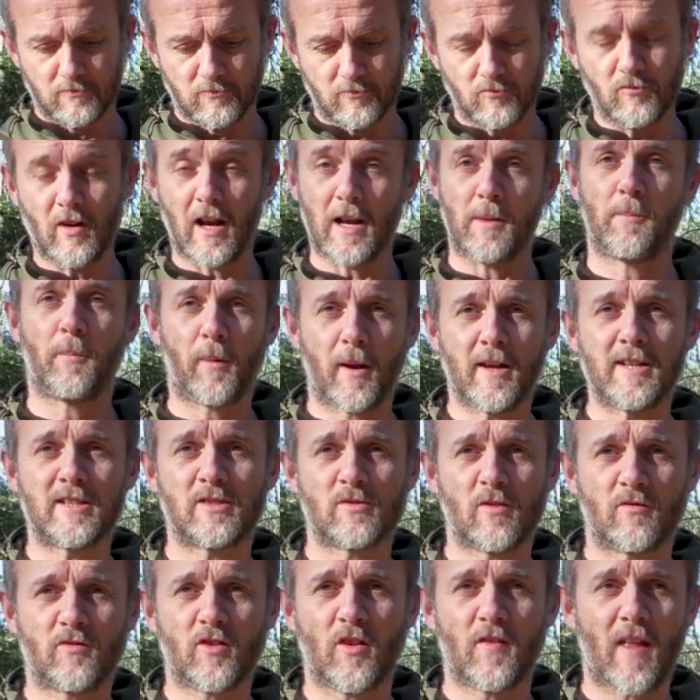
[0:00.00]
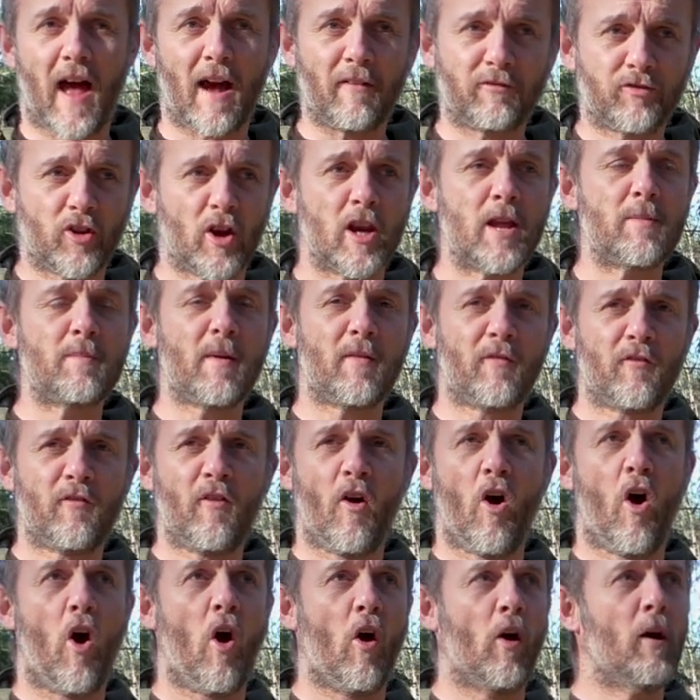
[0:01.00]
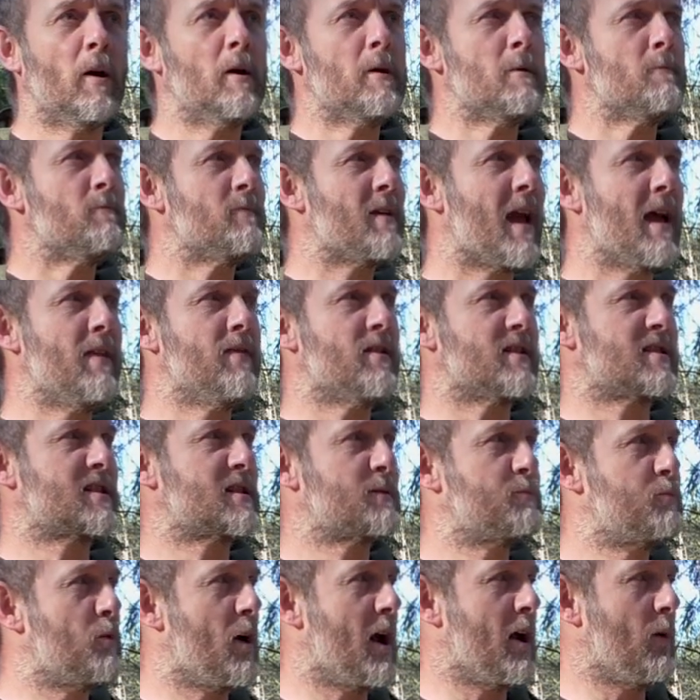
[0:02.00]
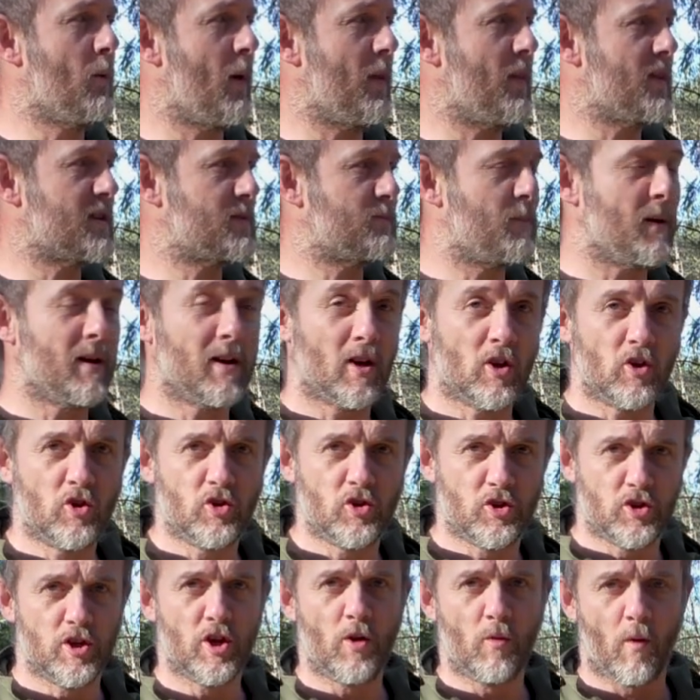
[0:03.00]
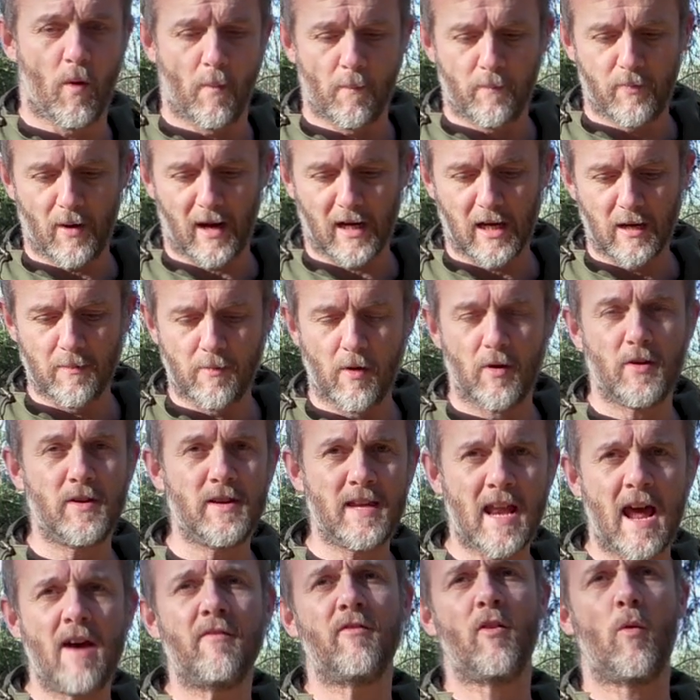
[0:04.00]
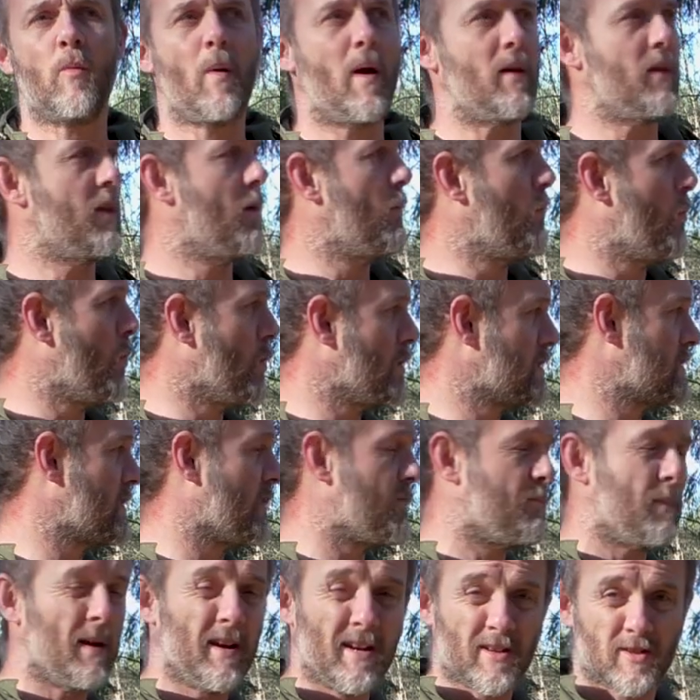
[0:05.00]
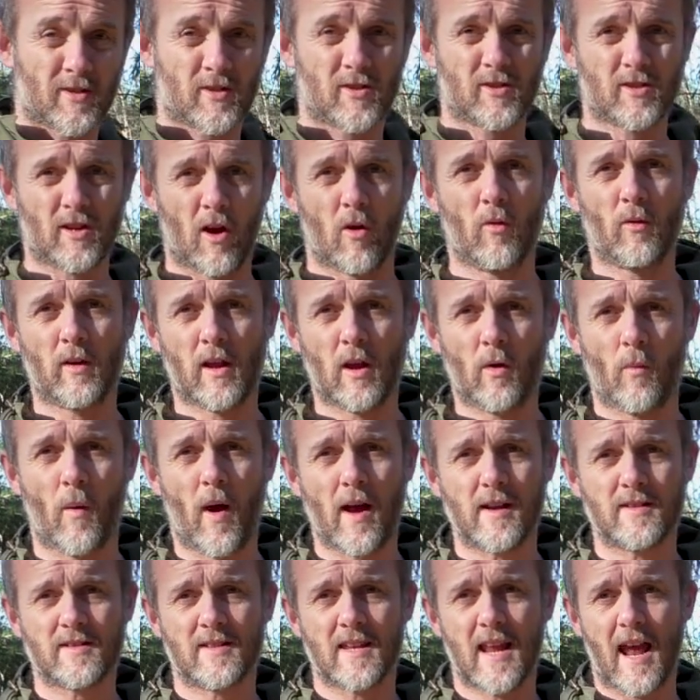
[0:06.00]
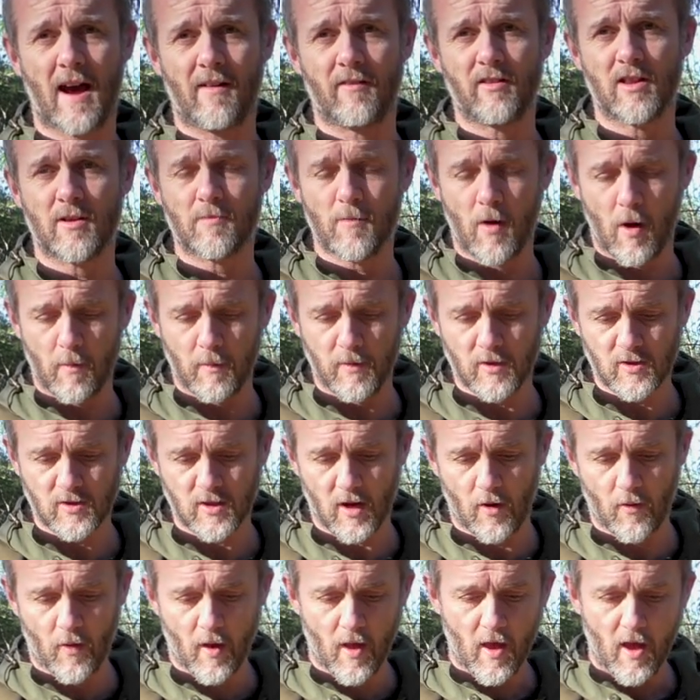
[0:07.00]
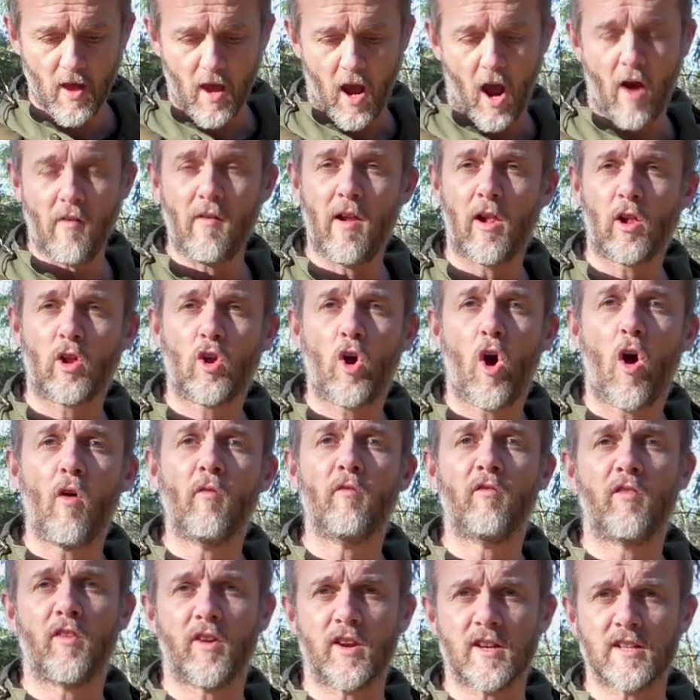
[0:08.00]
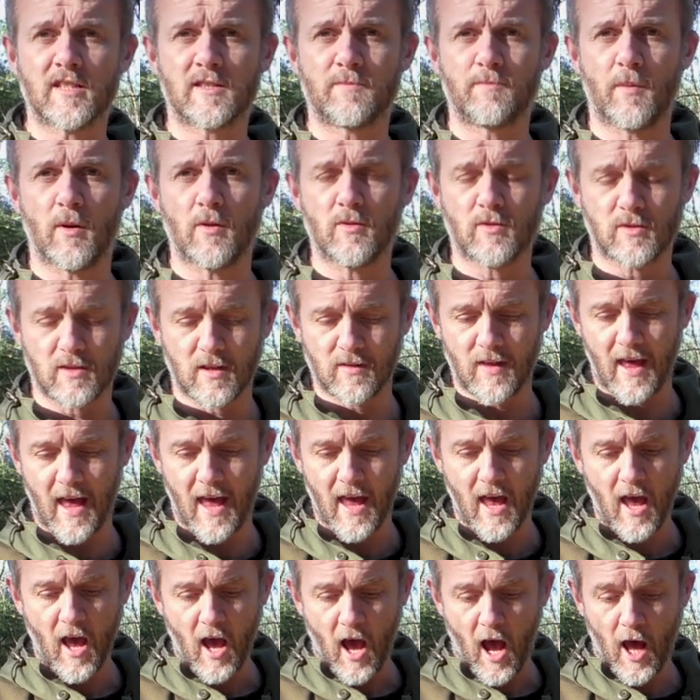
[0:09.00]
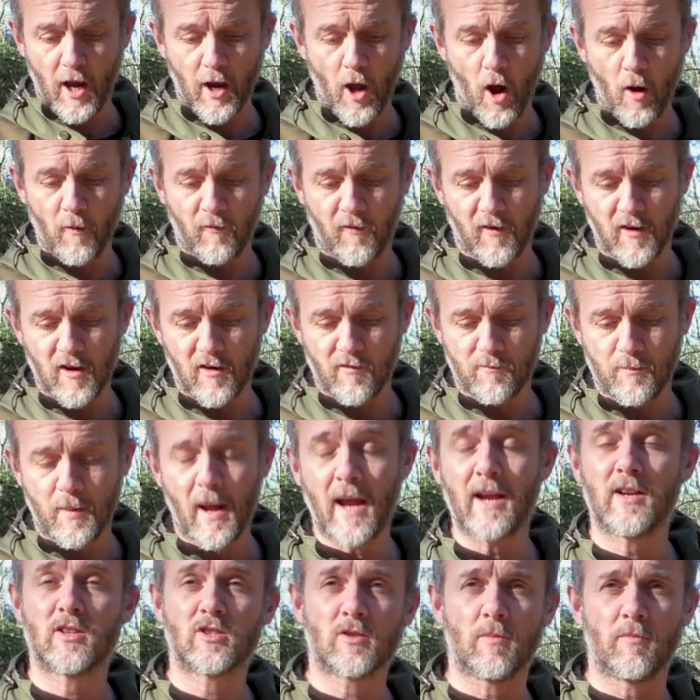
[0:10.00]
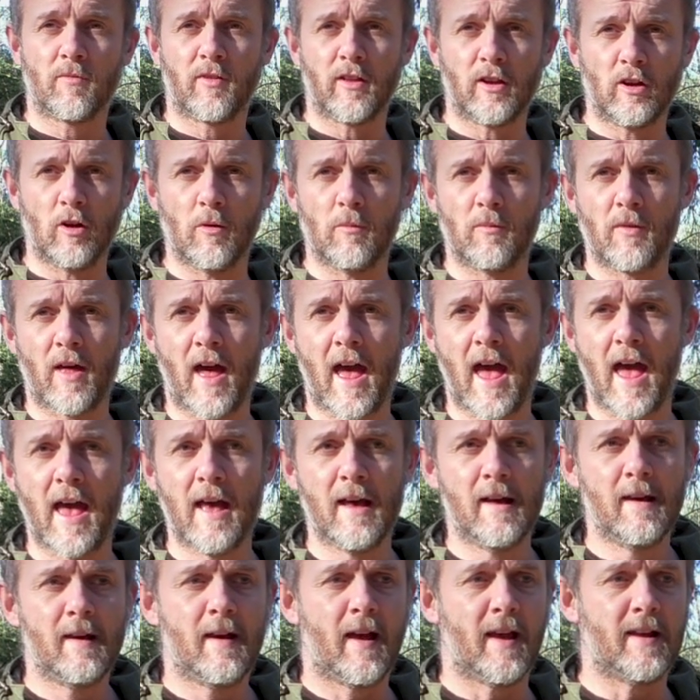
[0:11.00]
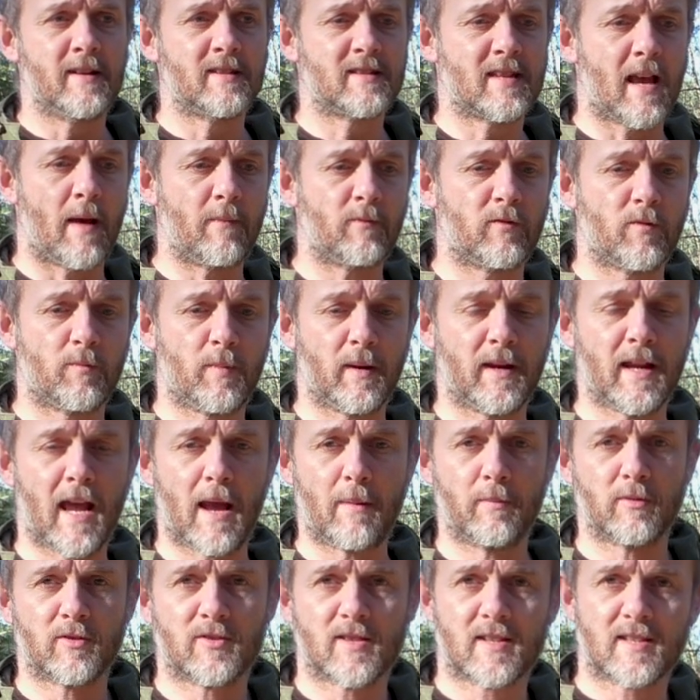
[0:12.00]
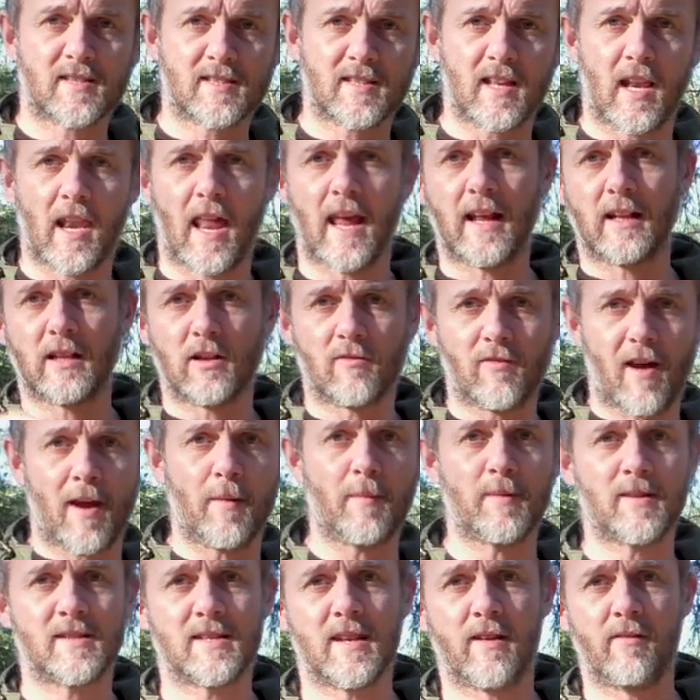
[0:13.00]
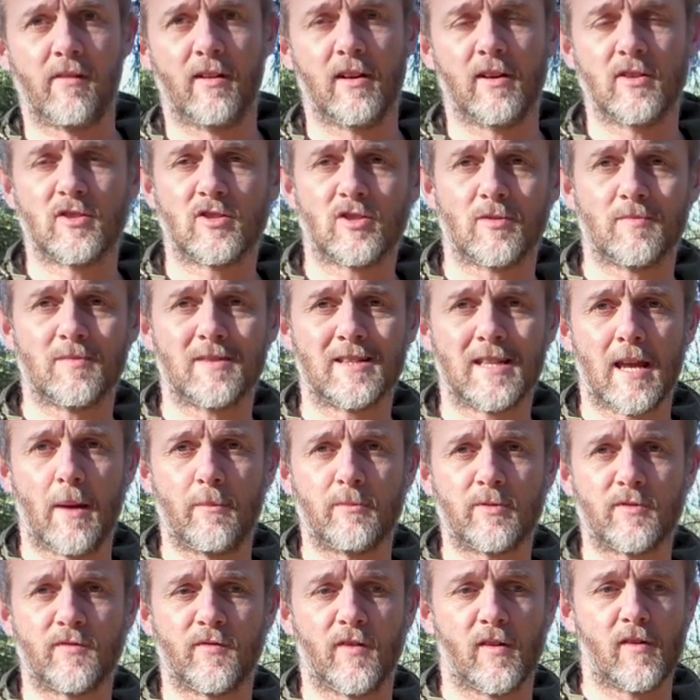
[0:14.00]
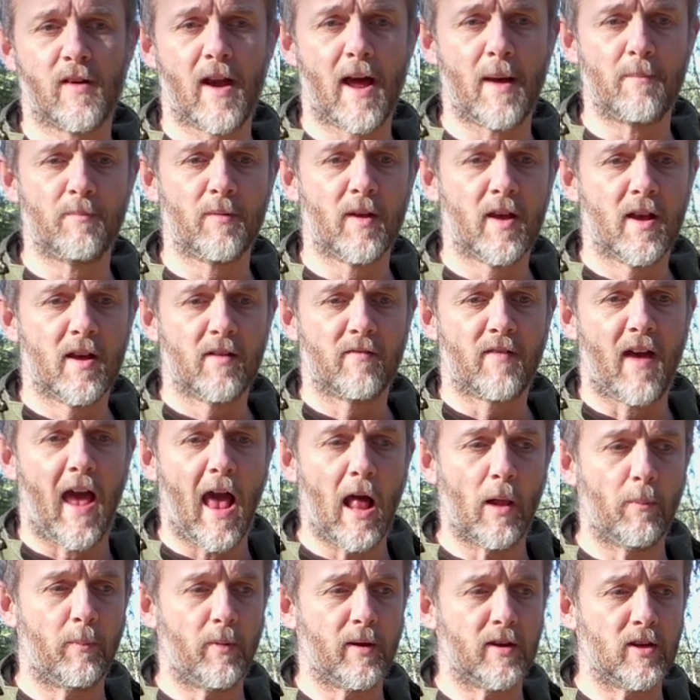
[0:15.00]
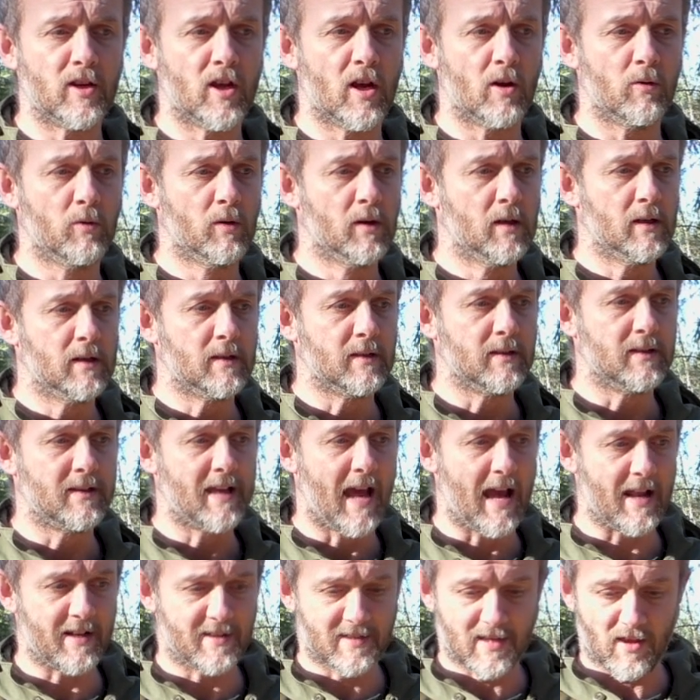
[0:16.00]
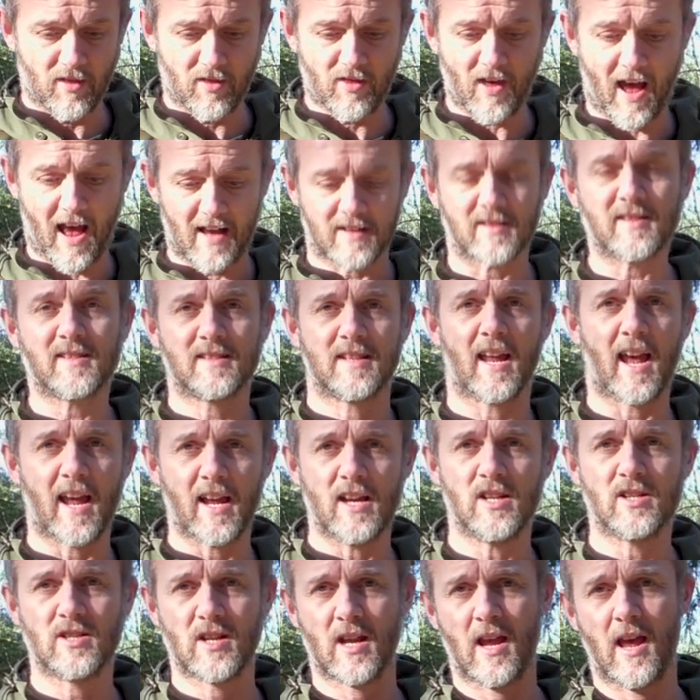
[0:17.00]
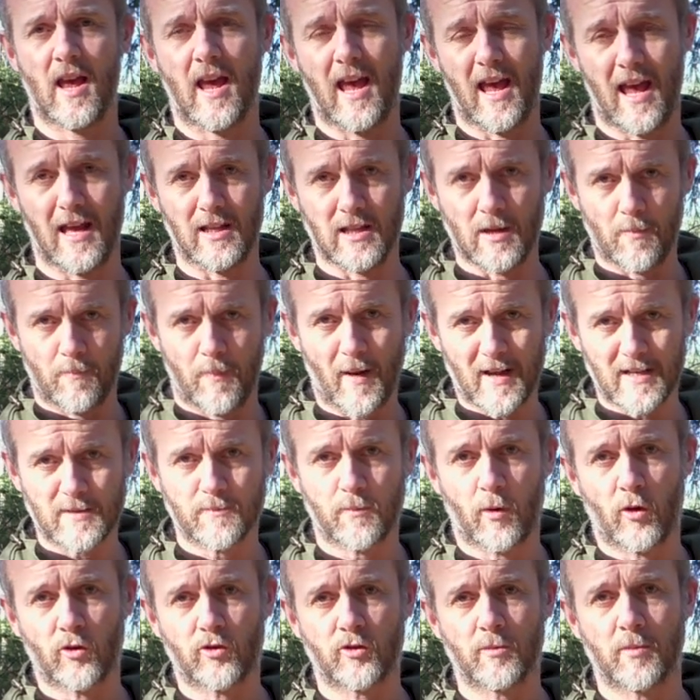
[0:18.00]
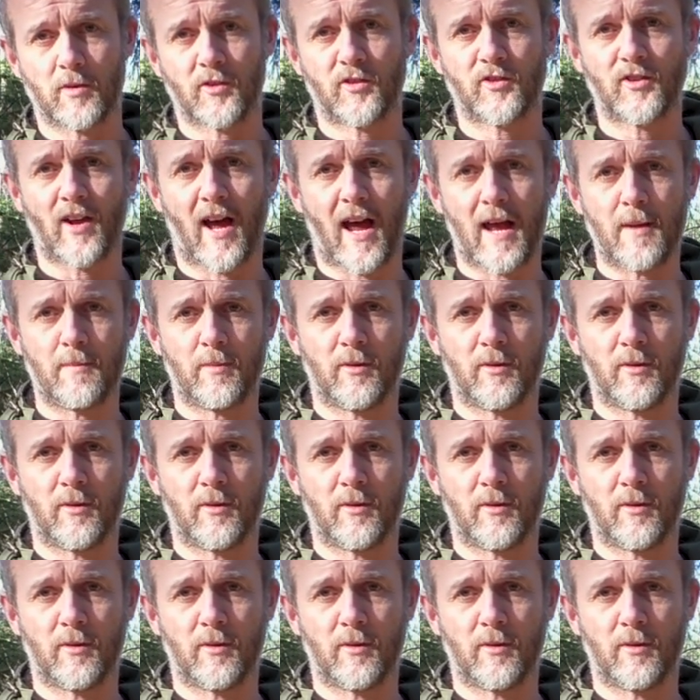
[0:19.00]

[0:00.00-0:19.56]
really pleased to have done that. I've done it before in the spring when there's been a dew on bracken, but never when the woods have been as soaking wet as they are at the moment. So a real confidence booster there. And hopefully you've picked something up there in terms of being able to select the right material and some tips for, um, for helping you get to that stage in the best possible starting